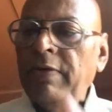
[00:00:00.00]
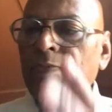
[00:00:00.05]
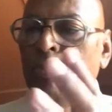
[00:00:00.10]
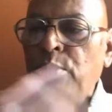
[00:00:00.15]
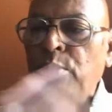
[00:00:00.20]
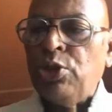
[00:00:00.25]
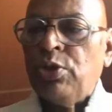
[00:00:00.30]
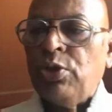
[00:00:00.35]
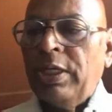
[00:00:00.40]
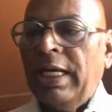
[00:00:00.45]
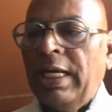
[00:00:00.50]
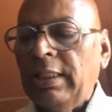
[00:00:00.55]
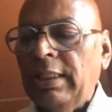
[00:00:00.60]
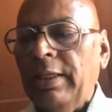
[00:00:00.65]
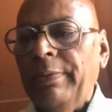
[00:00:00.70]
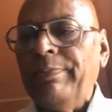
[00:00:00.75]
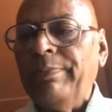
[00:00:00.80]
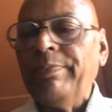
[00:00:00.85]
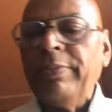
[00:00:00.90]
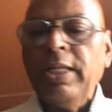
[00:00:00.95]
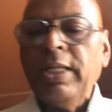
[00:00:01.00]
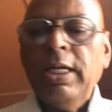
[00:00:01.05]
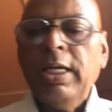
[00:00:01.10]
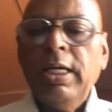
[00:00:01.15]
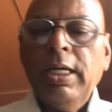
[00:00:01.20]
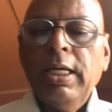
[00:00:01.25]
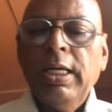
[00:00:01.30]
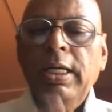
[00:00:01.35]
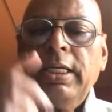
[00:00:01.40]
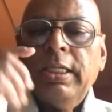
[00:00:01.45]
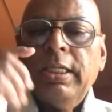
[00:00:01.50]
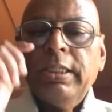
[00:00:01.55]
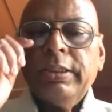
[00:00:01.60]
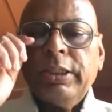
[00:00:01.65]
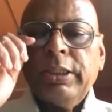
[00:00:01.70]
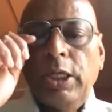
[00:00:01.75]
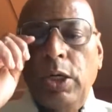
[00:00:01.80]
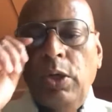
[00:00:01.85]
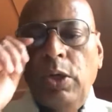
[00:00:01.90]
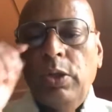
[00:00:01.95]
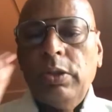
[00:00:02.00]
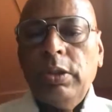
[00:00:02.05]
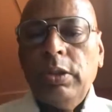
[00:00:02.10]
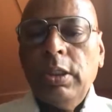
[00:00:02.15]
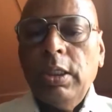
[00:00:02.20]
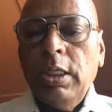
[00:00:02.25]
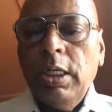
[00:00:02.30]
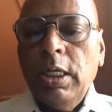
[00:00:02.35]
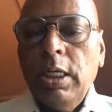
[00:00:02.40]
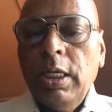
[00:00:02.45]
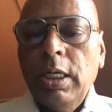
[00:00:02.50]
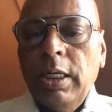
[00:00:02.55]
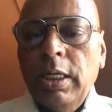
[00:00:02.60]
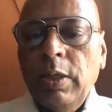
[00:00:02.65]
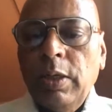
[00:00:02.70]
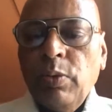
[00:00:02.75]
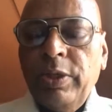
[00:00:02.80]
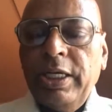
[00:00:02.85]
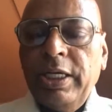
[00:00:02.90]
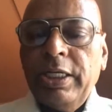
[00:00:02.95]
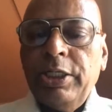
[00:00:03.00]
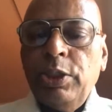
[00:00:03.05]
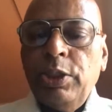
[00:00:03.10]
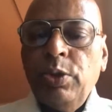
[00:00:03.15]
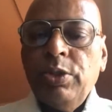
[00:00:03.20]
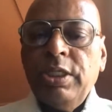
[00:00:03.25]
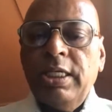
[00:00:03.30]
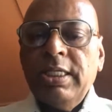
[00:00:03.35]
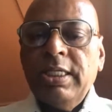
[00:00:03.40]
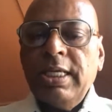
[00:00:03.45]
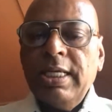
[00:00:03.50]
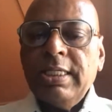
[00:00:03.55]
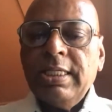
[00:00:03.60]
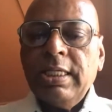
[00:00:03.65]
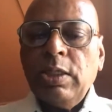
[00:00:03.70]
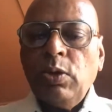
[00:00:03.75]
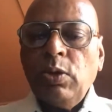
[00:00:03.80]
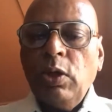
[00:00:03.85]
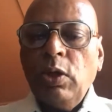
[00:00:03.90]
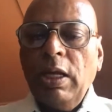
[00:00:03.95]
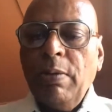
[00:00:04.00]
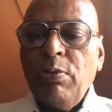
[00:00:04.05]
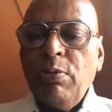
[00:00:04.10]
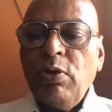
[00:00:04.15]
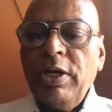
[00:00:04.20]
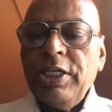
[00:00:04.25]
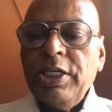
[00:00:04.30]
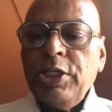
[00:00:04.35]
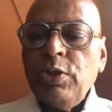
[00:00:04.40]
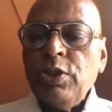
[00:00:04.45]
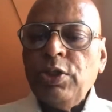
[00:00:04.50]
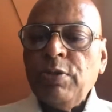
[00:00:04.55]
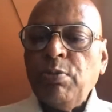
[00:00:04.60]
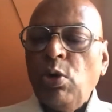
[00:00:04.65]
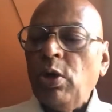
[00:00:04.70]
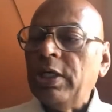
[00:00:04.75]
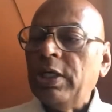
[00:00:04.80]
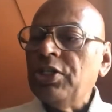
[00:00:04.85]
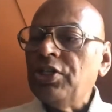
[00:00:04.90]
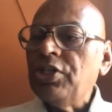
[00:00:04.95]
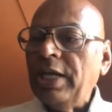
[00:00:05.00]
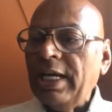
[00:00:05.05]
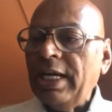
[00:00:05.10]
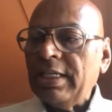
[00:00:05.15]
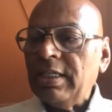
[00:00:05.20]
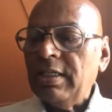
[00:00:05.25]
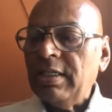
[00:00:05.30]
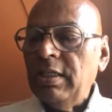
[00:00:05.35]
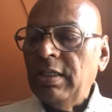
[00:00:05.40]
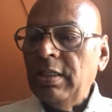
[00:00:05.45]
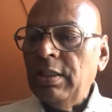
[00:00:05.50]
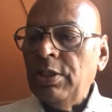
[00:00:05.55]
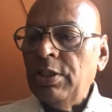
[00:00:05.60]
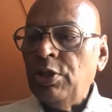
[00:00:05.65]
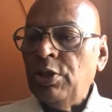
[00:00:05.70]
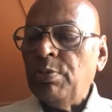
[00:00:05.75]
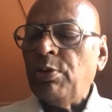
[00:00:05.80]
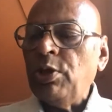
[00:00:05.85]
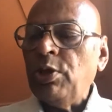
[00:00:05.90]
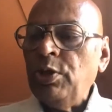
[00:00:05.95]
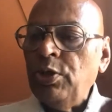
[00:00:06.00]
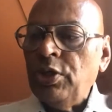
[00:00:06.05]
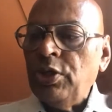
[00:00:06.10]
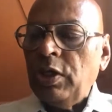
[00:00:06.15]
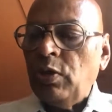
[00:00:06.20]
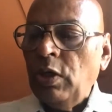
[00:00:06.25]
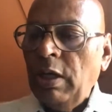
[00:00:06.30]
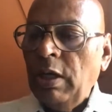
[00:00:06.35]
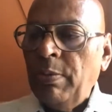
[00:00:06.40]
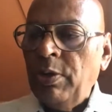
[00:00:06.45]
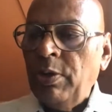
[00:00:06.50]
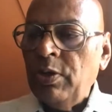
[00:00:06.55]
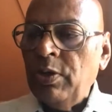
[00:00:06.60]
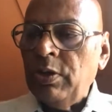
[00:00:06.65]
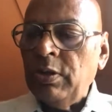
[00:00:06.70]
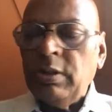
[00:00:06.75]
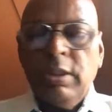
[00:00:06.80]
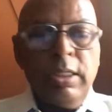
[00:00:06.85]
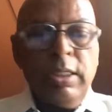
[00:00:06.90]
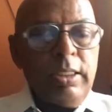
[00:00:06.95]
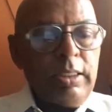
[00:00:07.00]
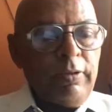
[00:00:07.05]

put together. So we can use this as a collaborative spoken text to produce a collaborative.